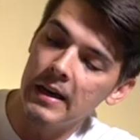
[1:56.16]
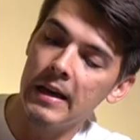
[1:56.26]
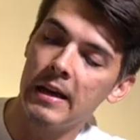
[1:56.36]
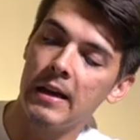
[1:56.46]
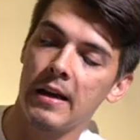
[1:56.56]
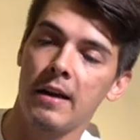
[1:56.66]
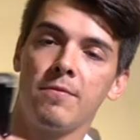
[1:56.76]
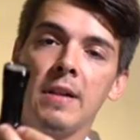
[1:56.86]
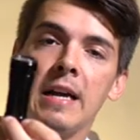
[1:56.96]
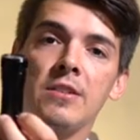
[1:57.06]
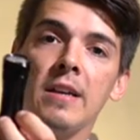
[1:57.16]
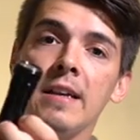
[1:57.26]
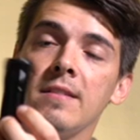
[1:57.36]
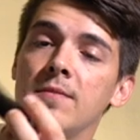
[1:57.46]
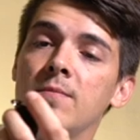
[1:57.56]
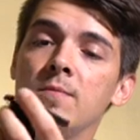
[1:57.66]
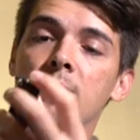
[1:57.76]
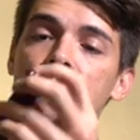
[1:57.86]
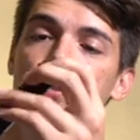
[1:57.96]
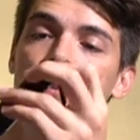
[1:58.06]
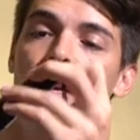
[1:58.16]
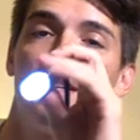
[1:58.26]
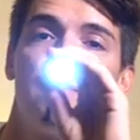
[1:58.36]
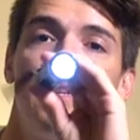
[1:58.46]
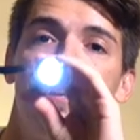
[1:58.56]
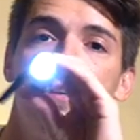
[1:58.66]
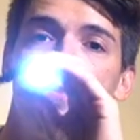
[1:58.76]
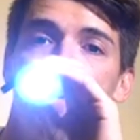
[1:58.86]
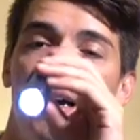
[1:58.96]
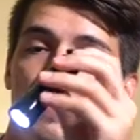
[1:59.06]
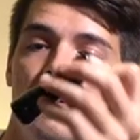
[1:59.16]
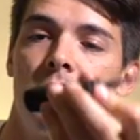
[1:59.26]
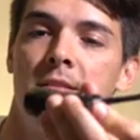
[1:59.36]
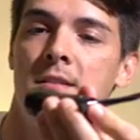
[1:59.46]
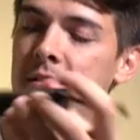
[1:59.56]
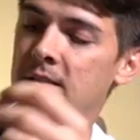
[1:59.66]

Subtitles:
And I got a flashlight, just in case you need to use that.